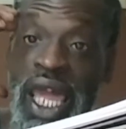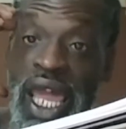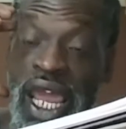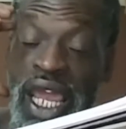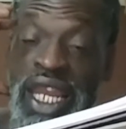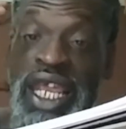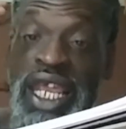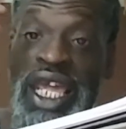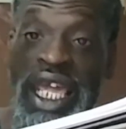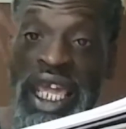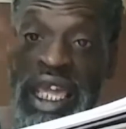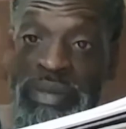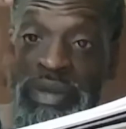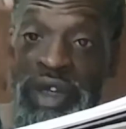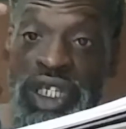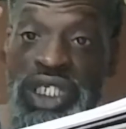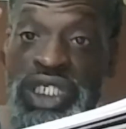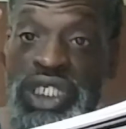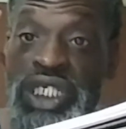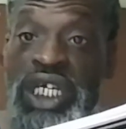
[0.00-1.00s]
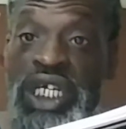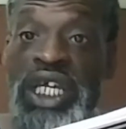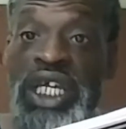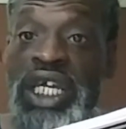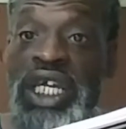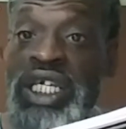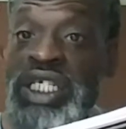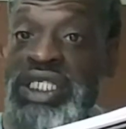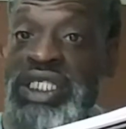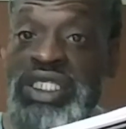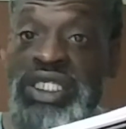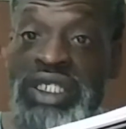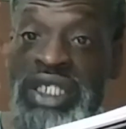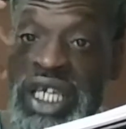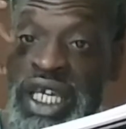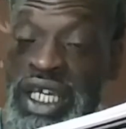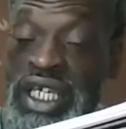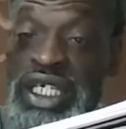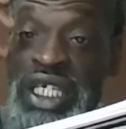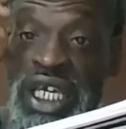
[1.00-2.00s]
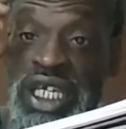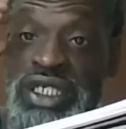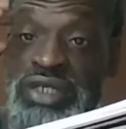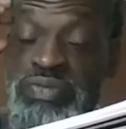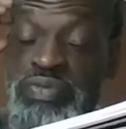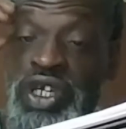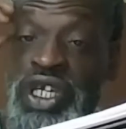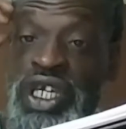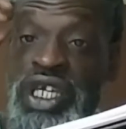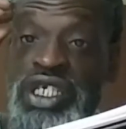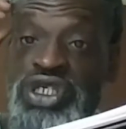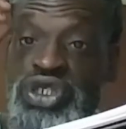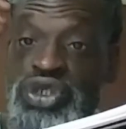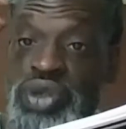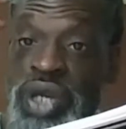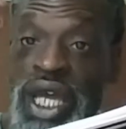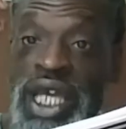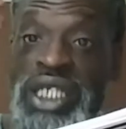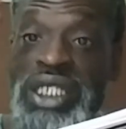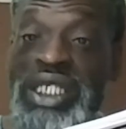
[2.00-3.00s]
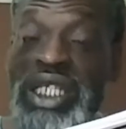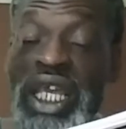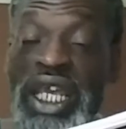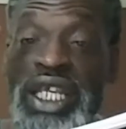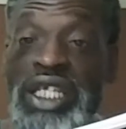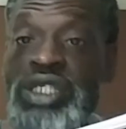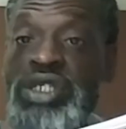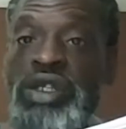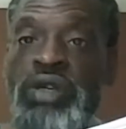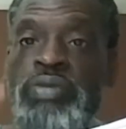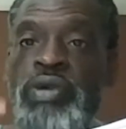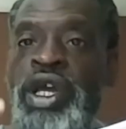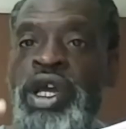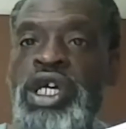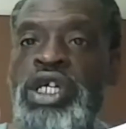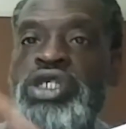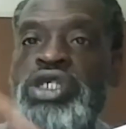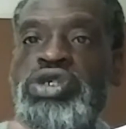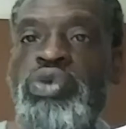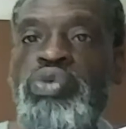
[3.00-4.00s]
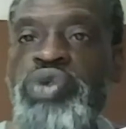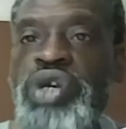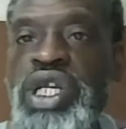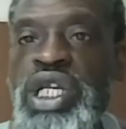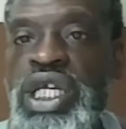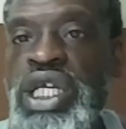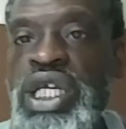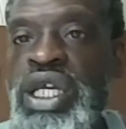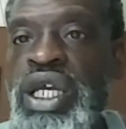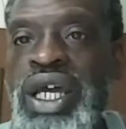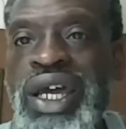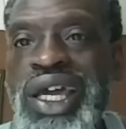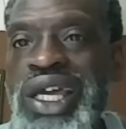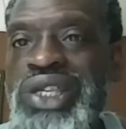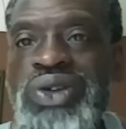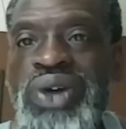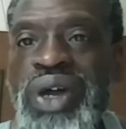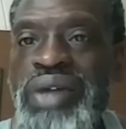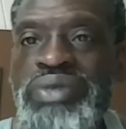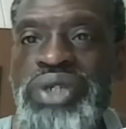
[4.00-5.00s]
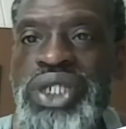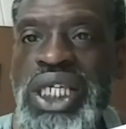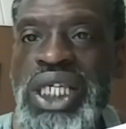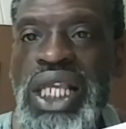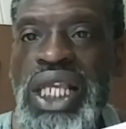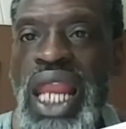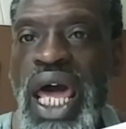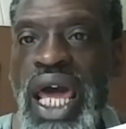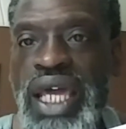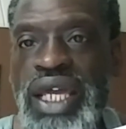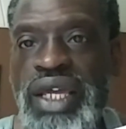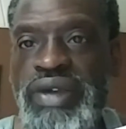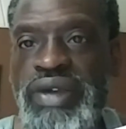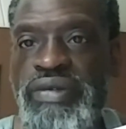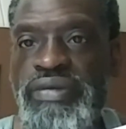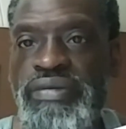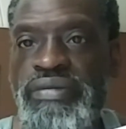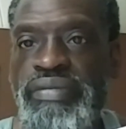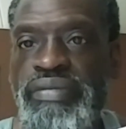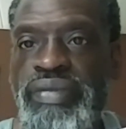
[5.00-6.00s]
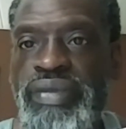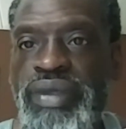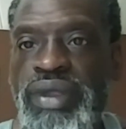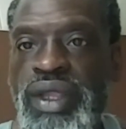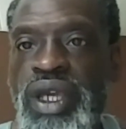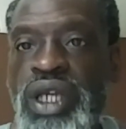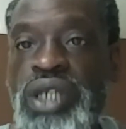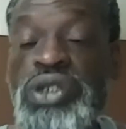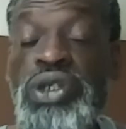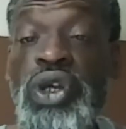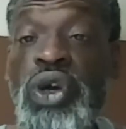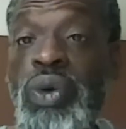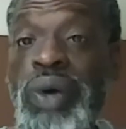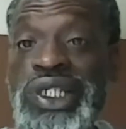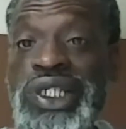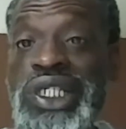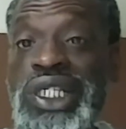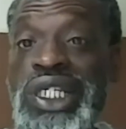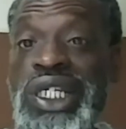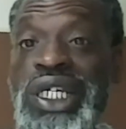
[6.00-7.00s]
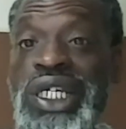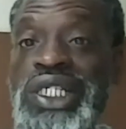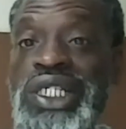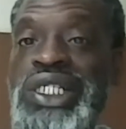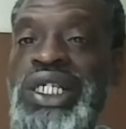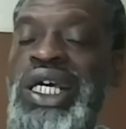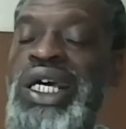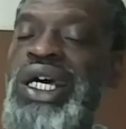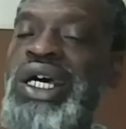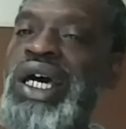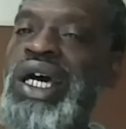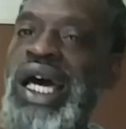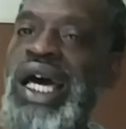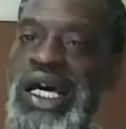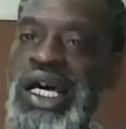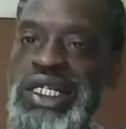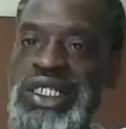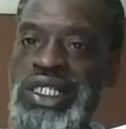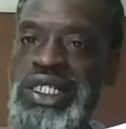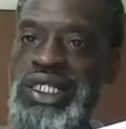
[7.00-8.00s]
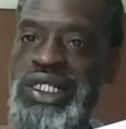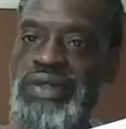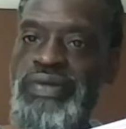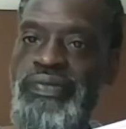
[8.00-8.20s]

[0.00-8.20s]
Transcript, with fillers: And the image is, is, is being translated to the brain. So really, it don't even see light. So the question is, how's it?